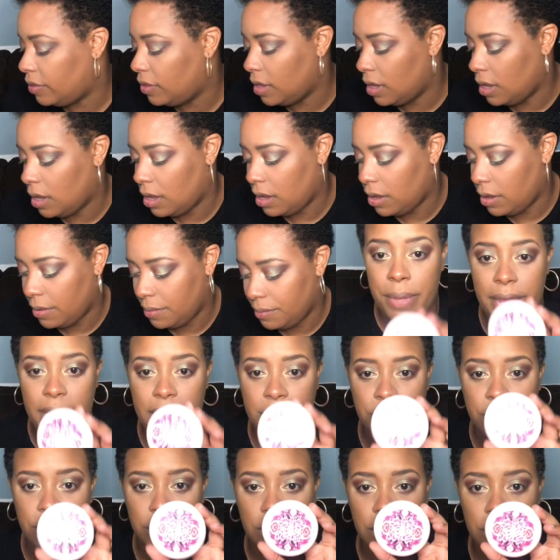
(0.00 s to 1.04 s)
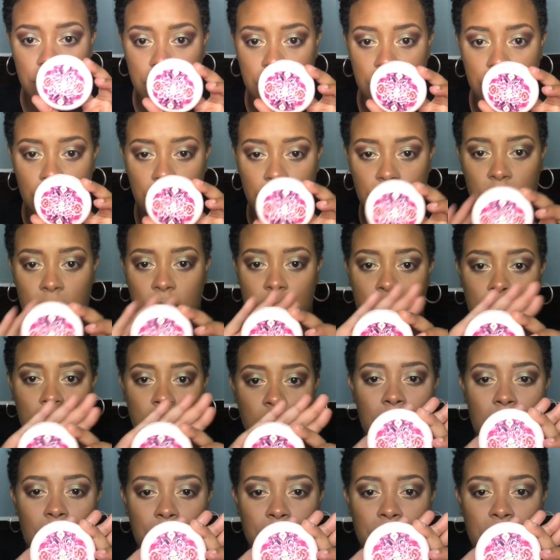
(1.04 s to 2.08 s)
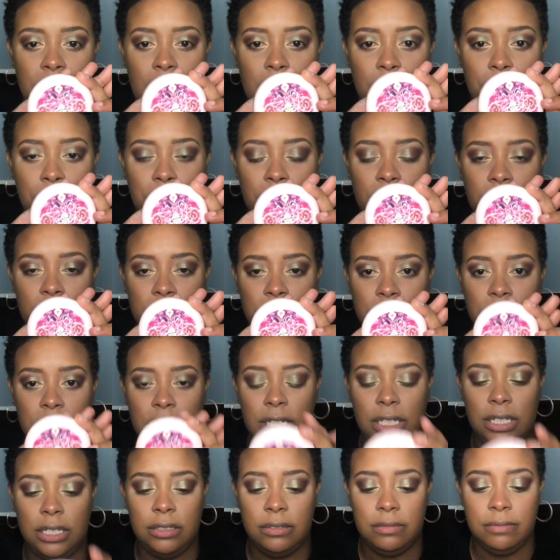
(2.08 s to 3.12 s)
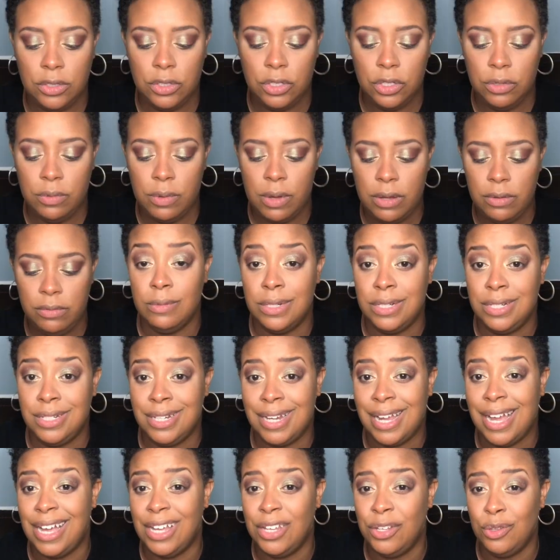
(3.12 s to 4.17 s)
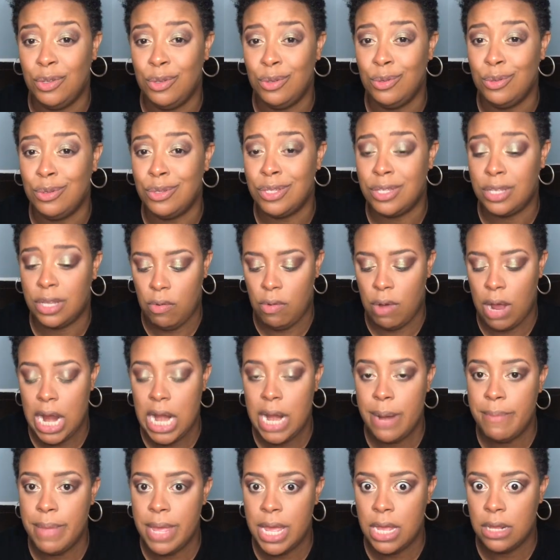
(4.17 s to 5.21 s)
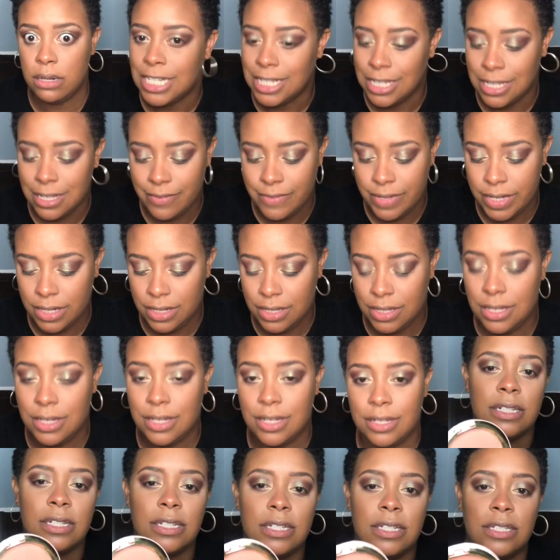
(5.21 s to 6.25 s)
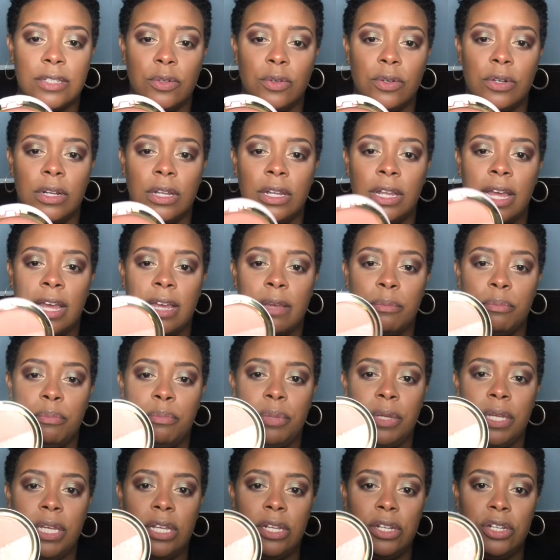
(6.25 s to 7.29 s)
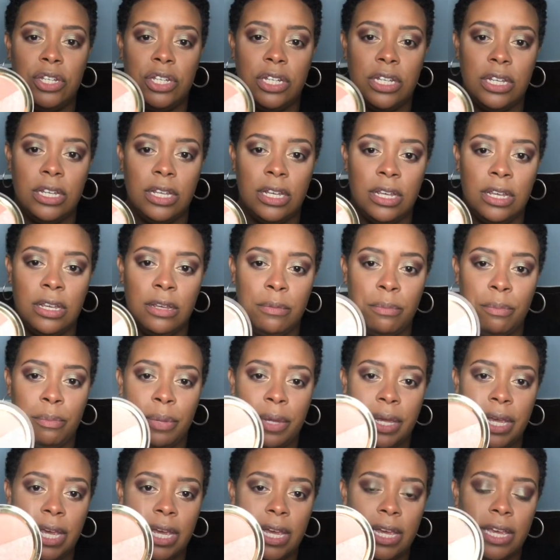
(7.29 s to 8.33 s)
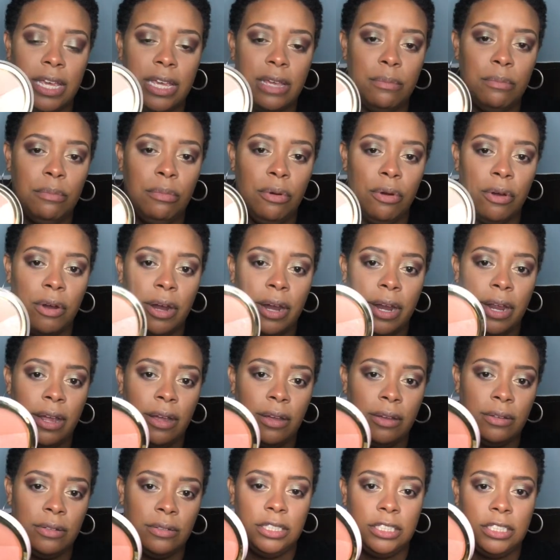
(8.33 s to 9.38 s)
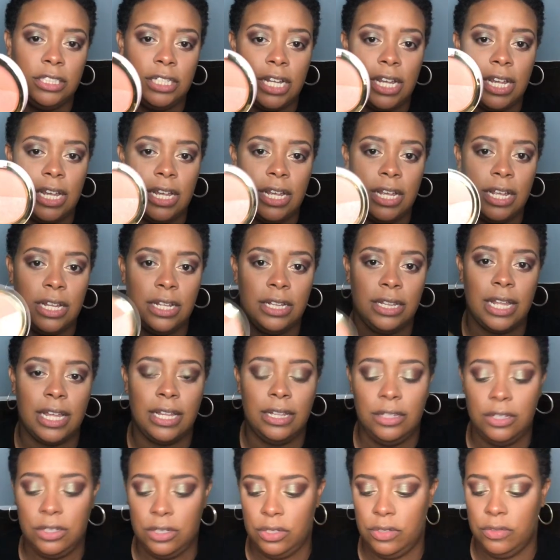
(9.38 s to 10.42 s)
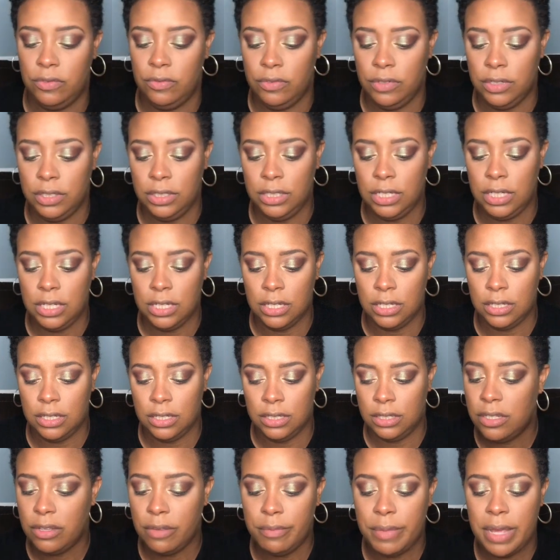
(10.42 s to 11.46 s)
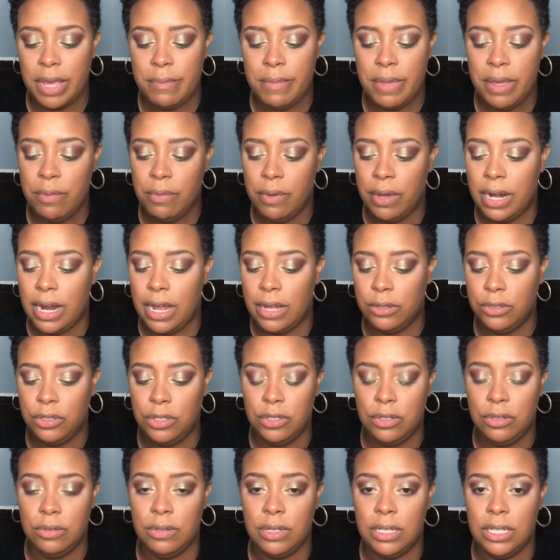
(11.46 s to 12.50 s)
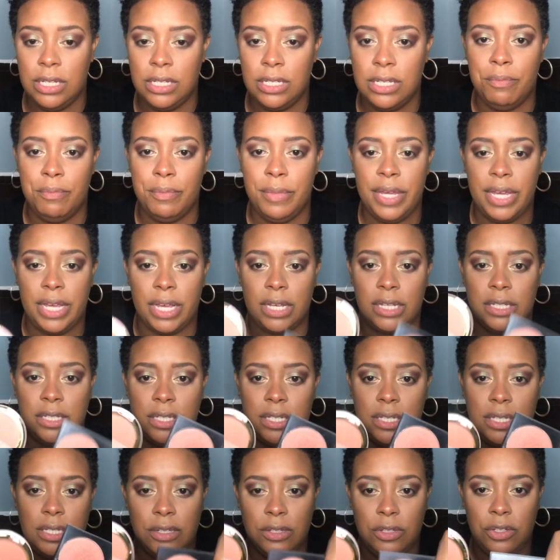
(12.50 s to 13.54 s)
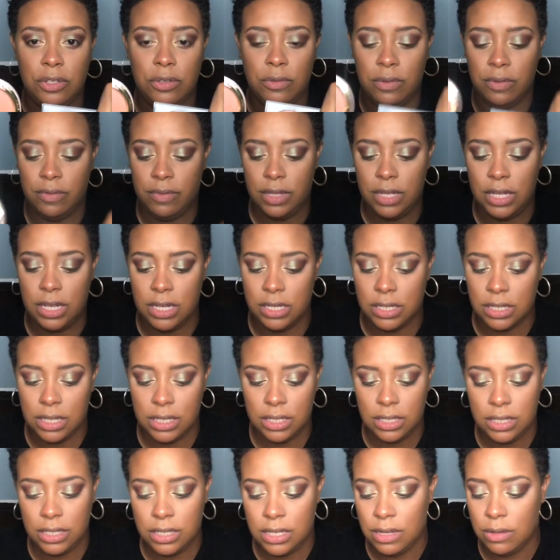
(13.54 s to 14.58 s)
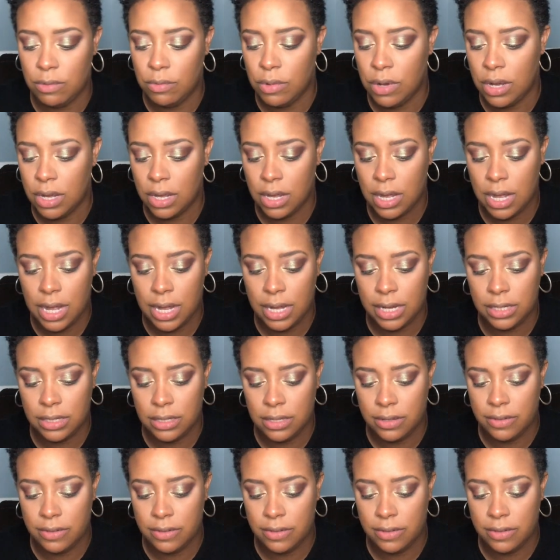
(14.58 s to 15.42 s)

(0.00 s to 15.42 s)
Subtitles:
the Patrick Star I'm Not Blushing Duo, which I use quite a bit. I love it. This sort of like peachy pinky brown shade that looks really good. So maybe what I'll do is mix the two of these and see what kind